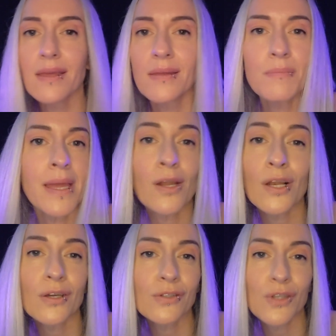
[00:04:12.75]
may not
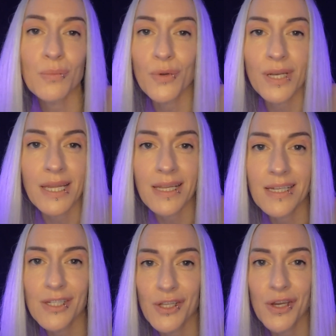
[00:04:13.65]
look so pretty
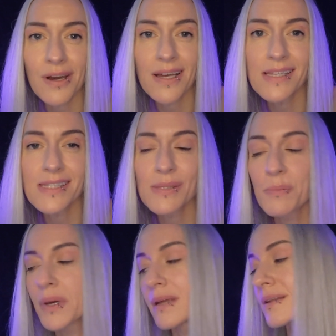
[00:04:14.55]
to you guys,
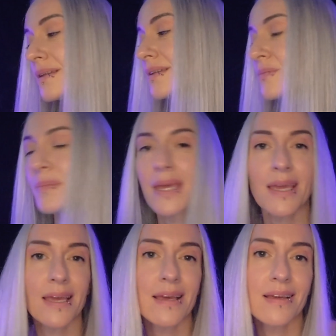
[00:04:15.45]
but to
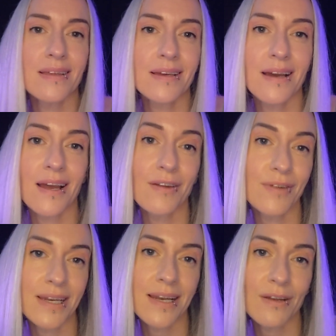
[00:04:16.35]
me, I
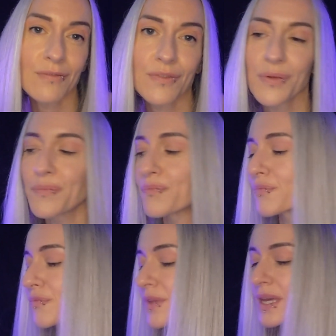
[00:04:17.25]
really love them.
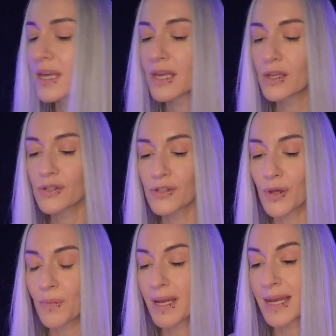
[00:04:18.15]
So
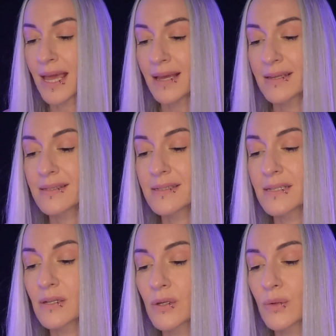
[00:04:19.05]
my next
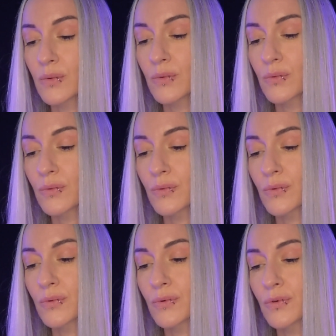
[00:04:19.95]

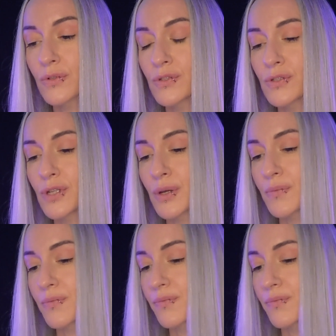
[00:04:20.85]
stone,